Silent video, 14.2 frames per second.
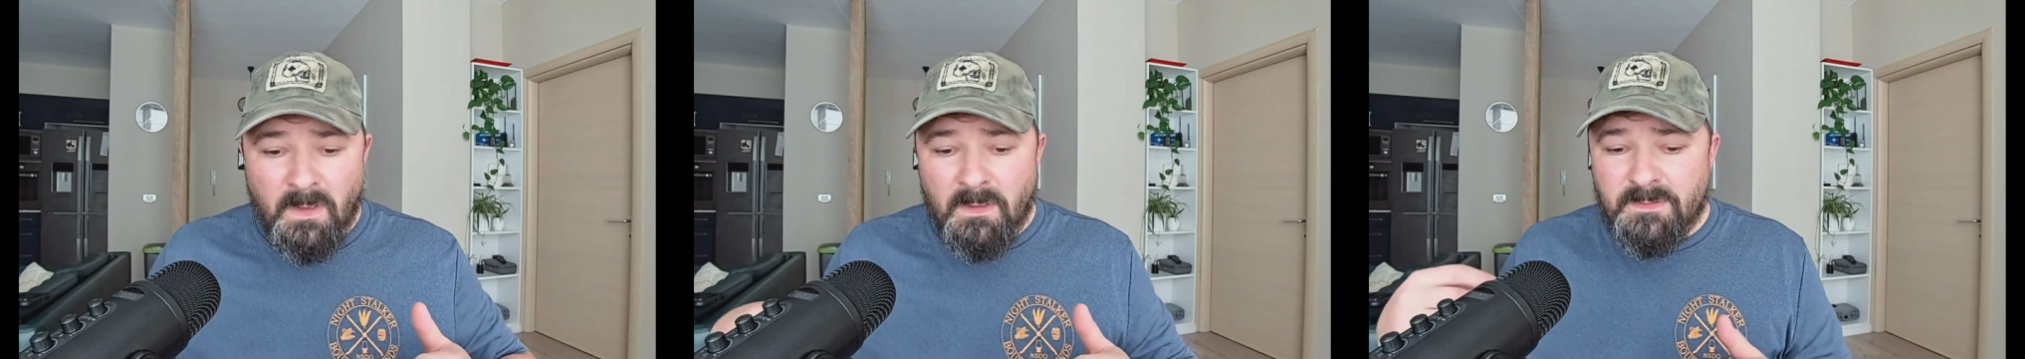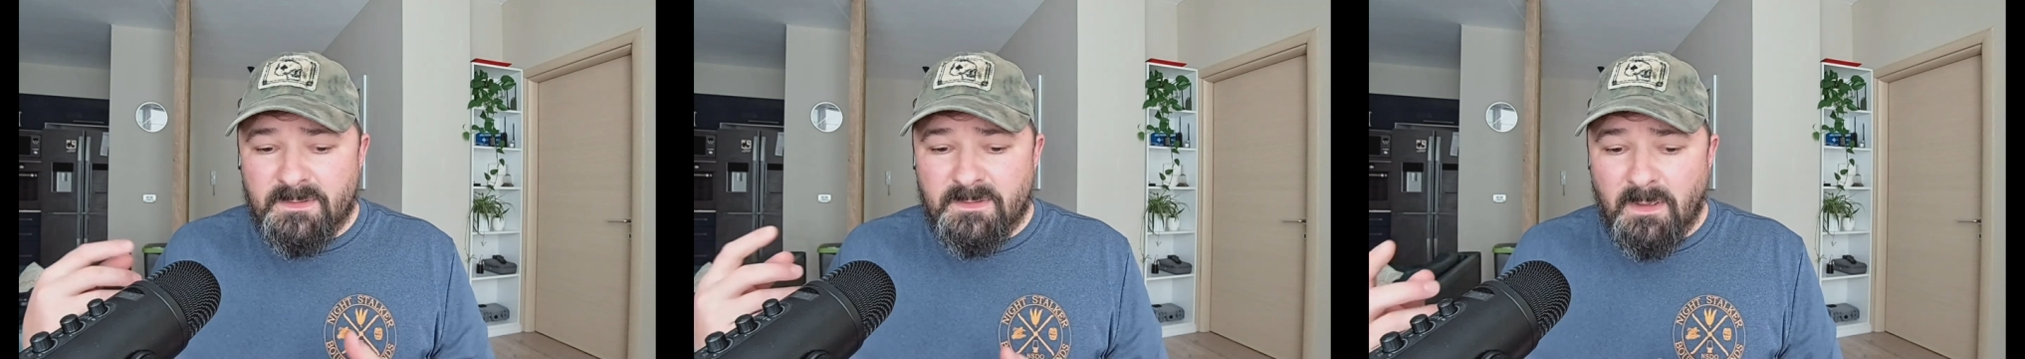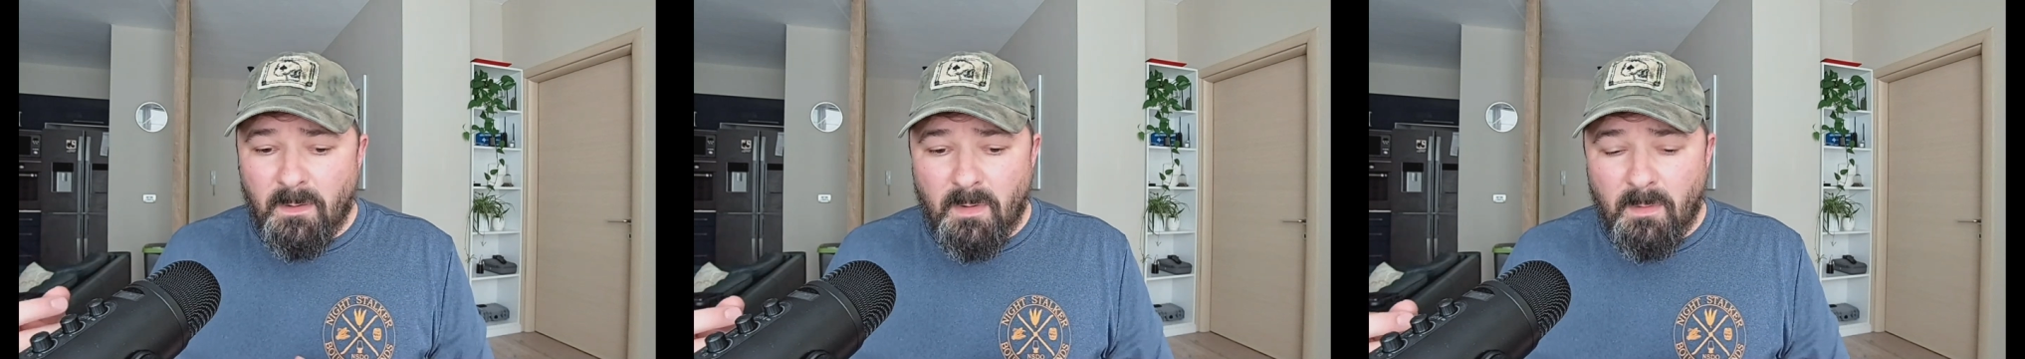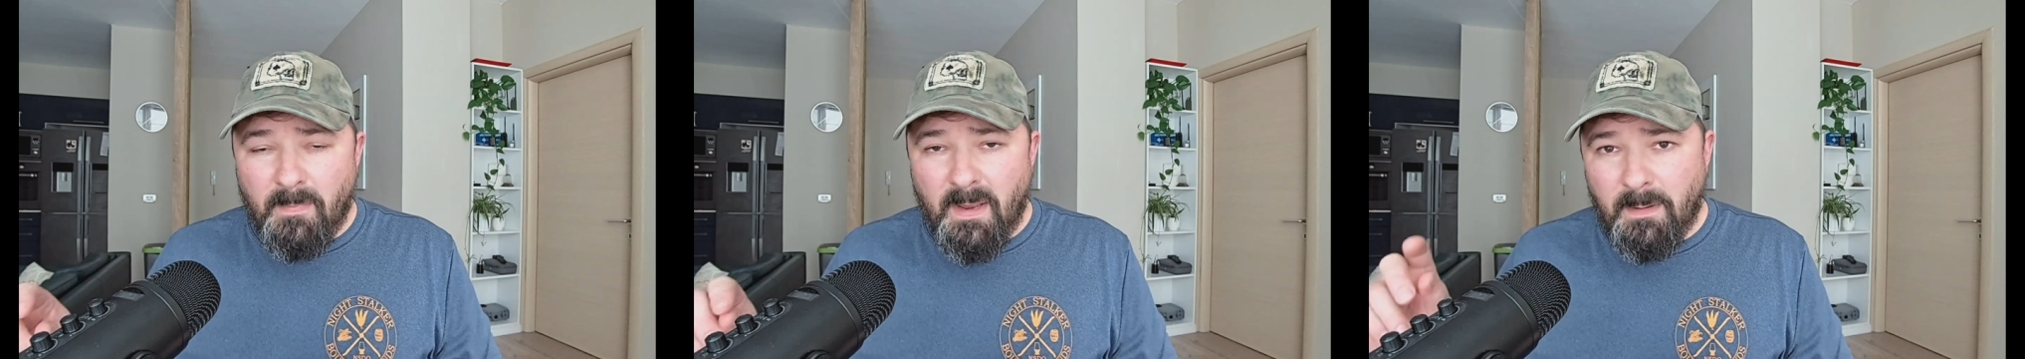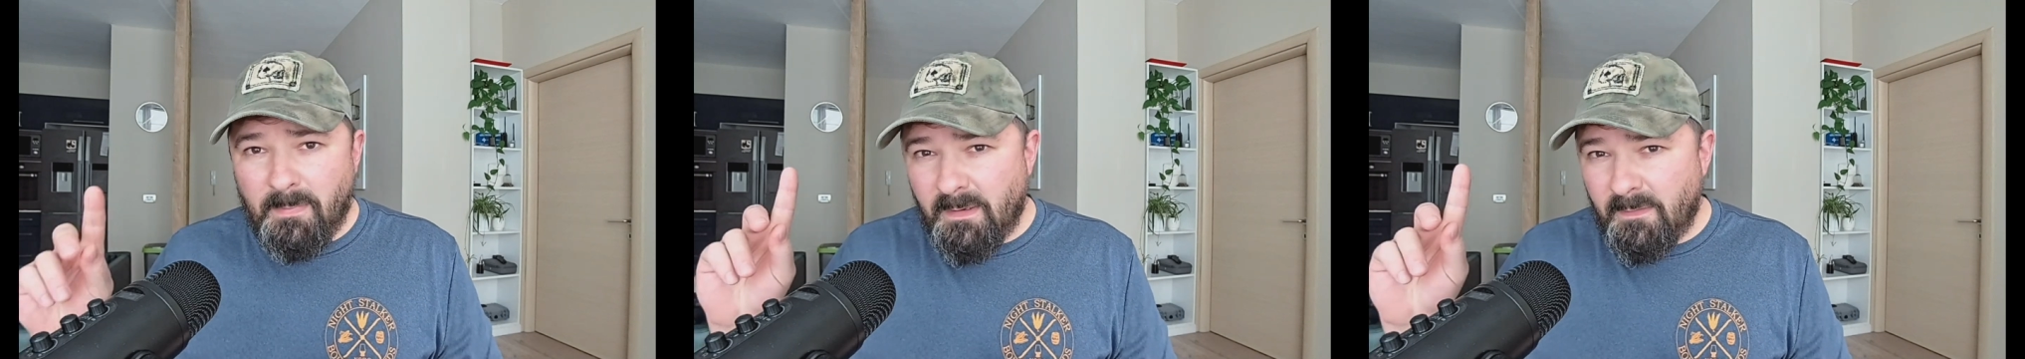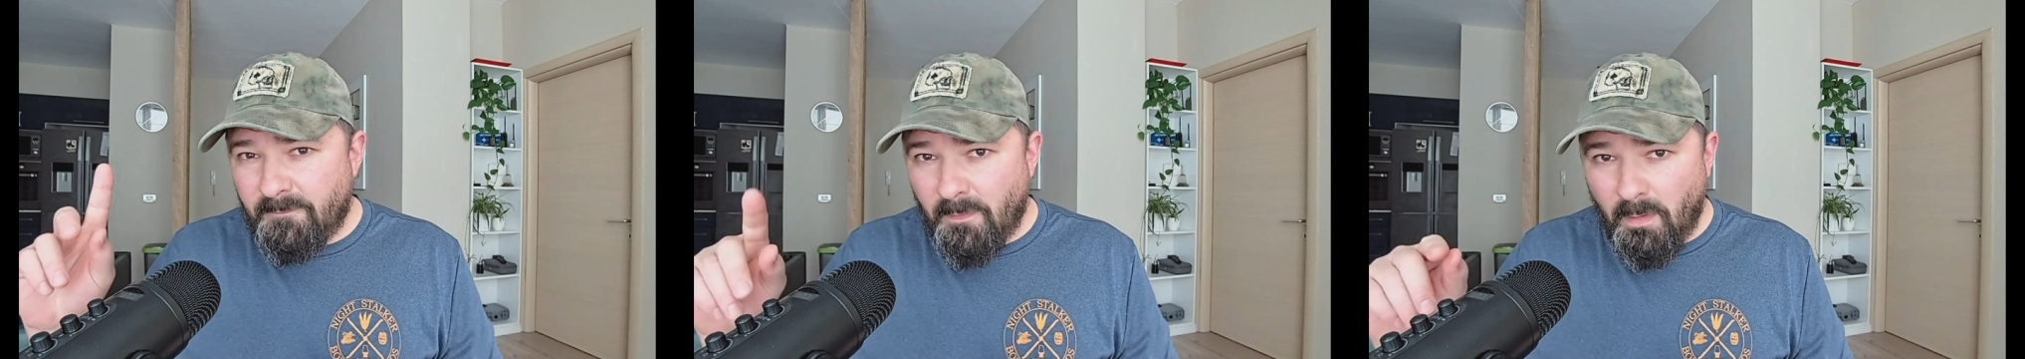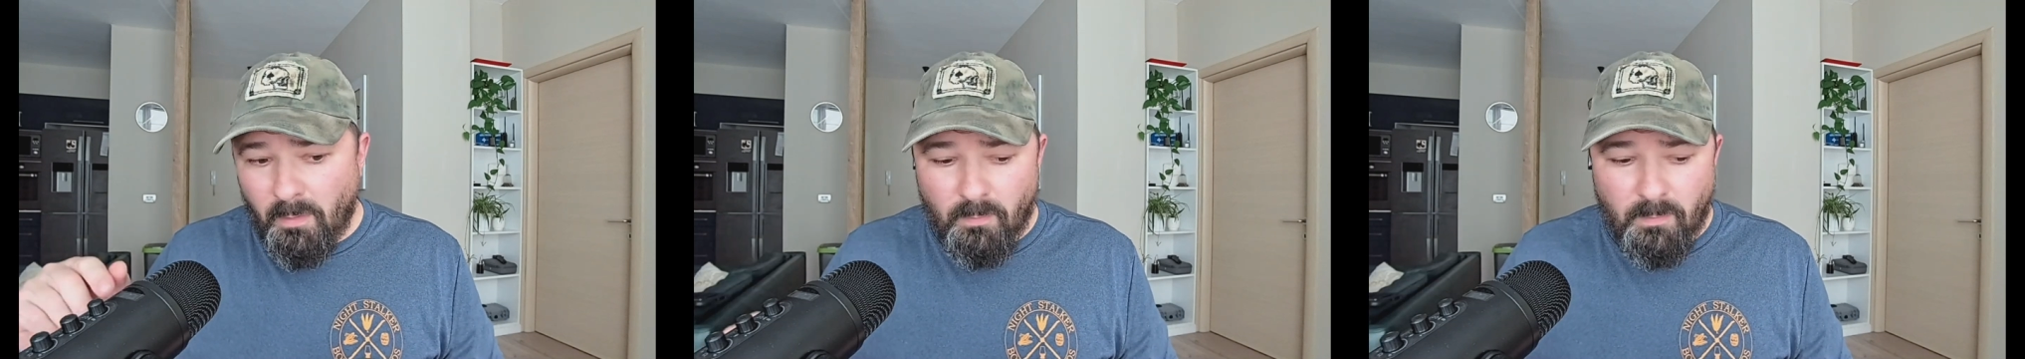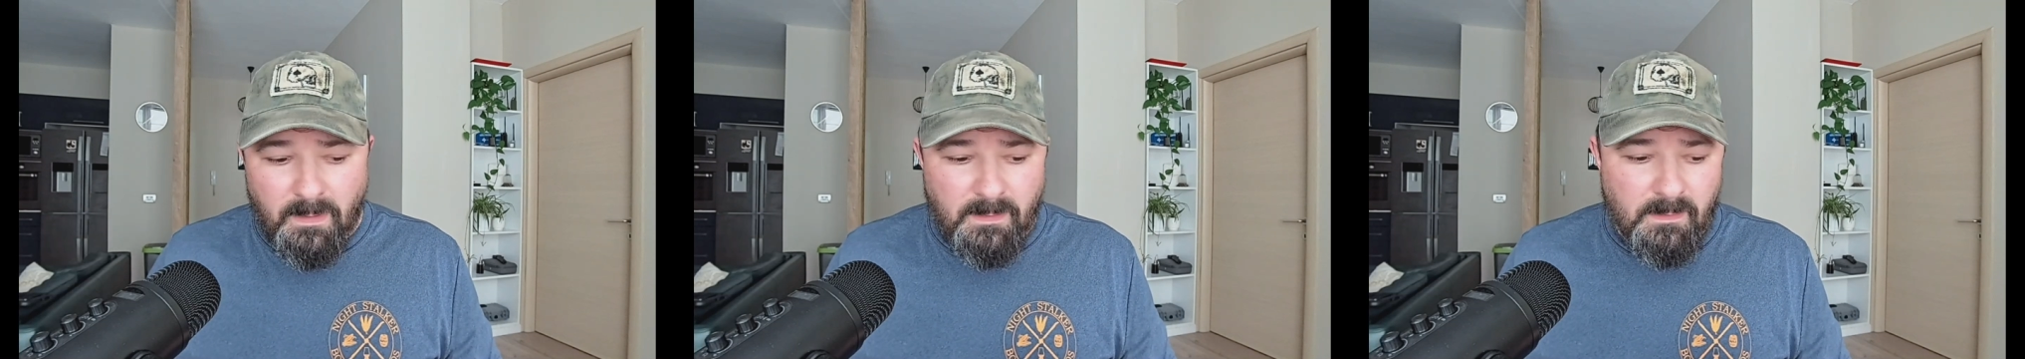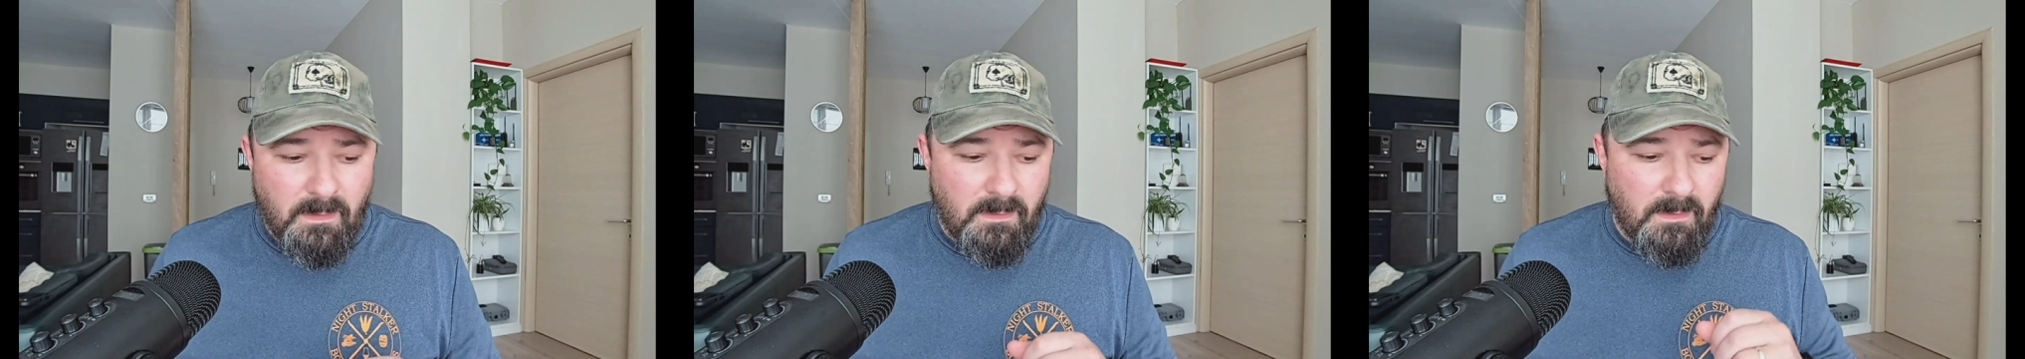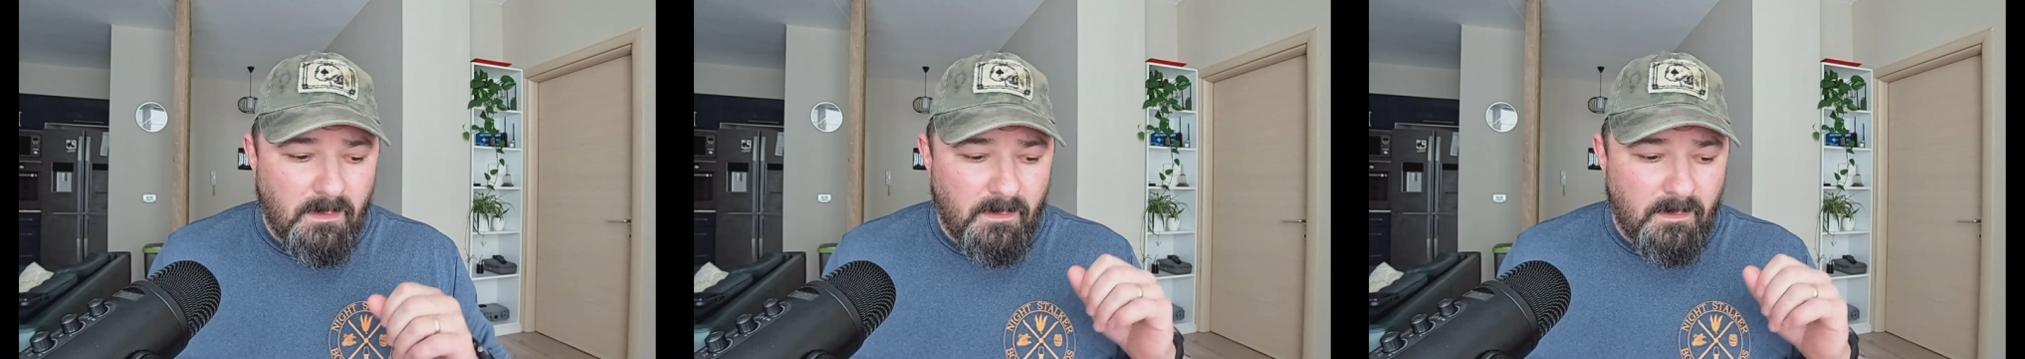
Some may be following uh,